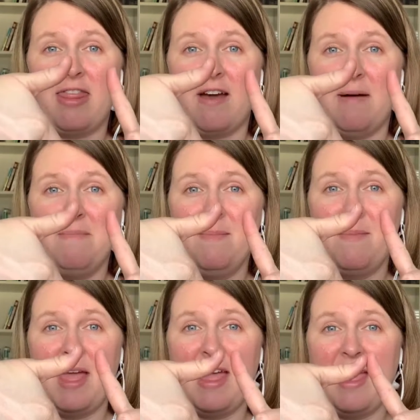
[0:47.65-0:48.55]
thumb
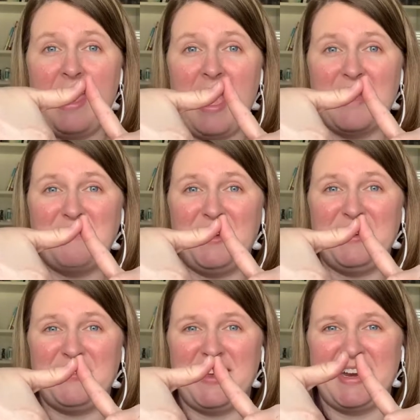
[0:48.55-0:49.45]
and
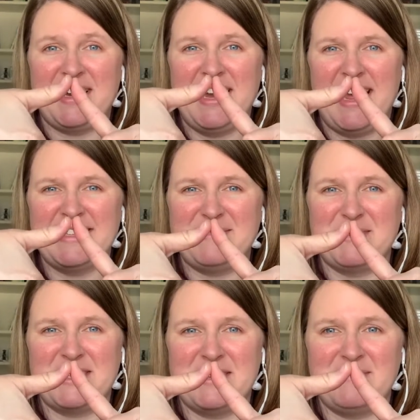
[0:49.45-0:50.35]
point your finger and
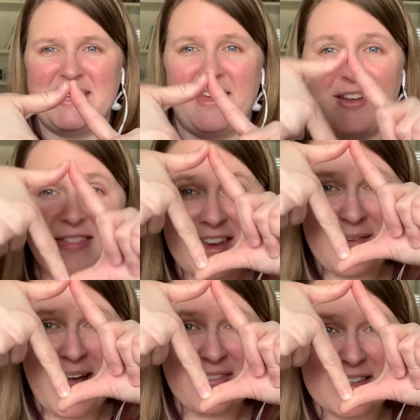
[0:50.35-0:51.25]
smush them together. And then
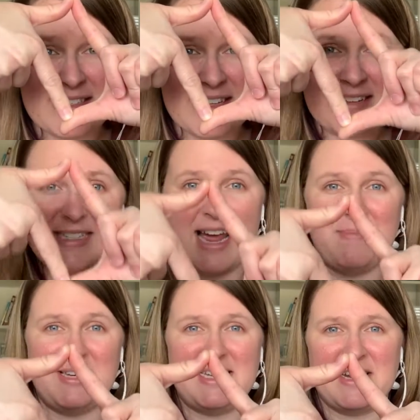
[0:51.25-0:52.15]
you have this little
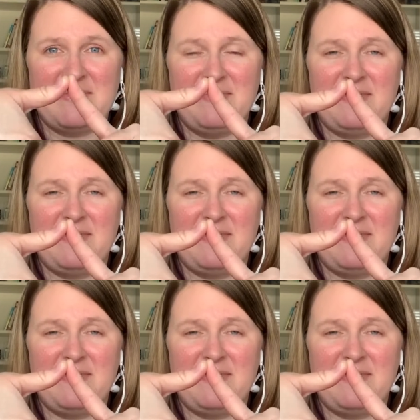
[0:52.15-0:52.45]
diamond here.